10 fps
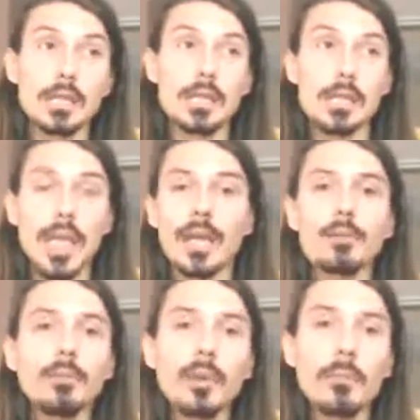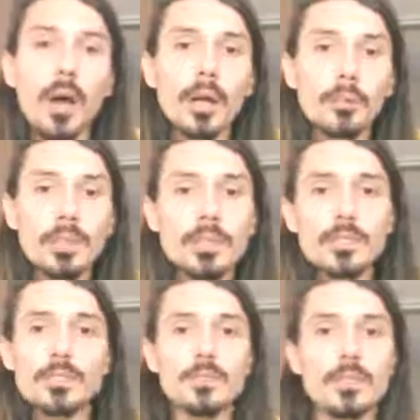the animal
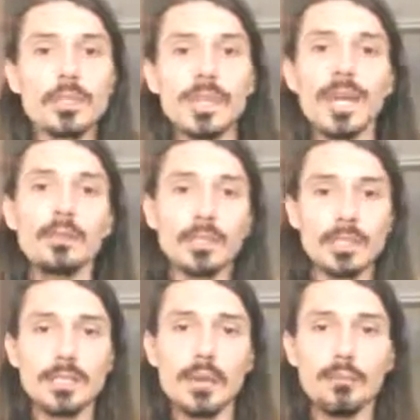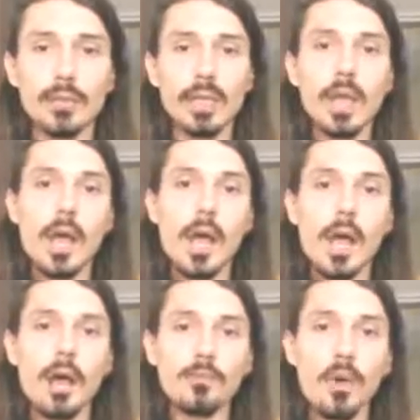embodiment is kind of like a summary
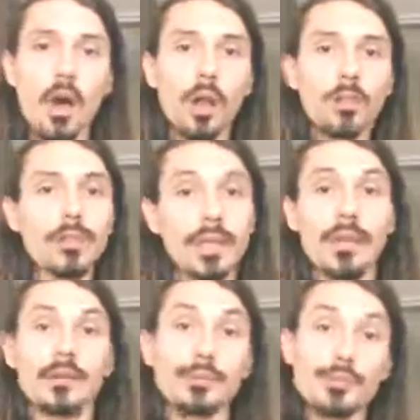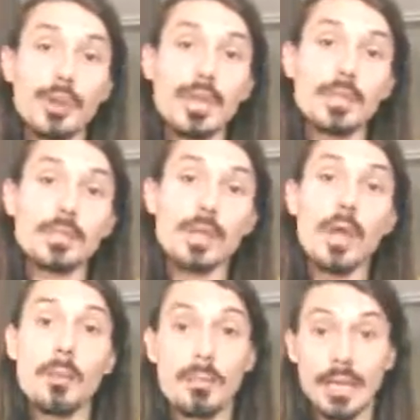of all of the character traits,
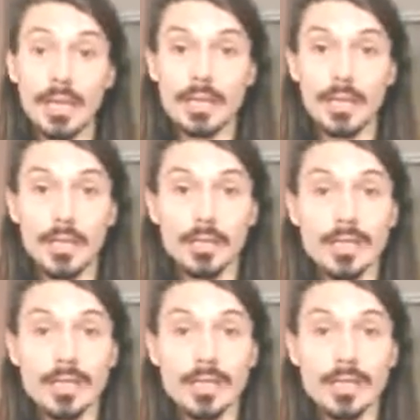but in a